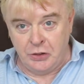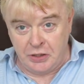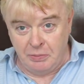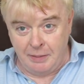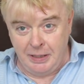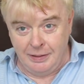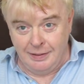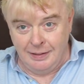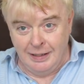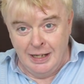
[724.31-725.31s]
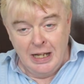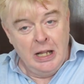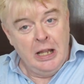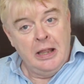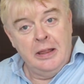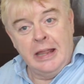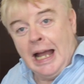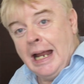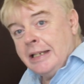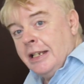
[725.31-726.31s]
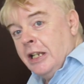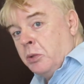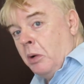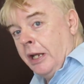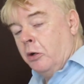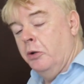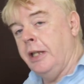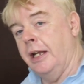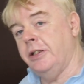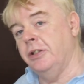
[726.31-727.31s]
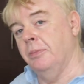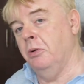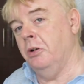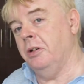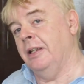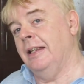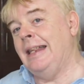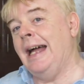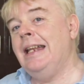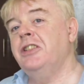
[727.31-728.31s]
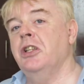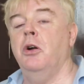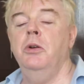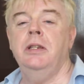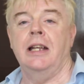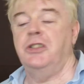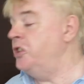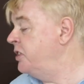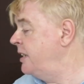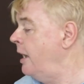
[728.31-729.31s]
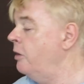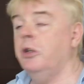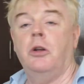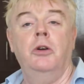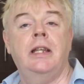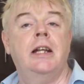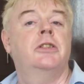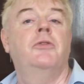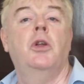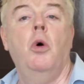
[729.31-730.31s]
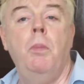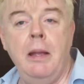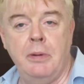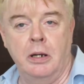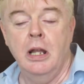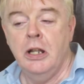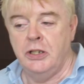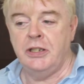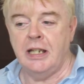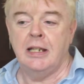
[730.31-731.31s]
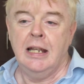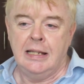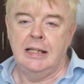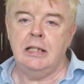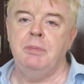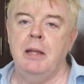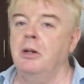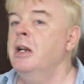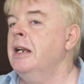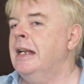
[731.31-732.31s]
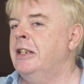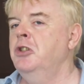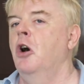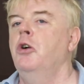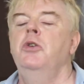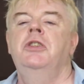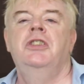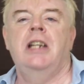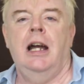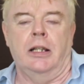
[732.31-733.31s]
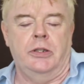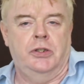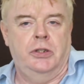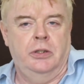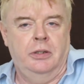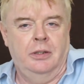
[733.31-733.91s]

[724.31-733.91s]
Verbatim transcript: Do you see what I mean? That is why context is important. That is the context. She set out the context of the whole paper. She says, this paper is not going to challenge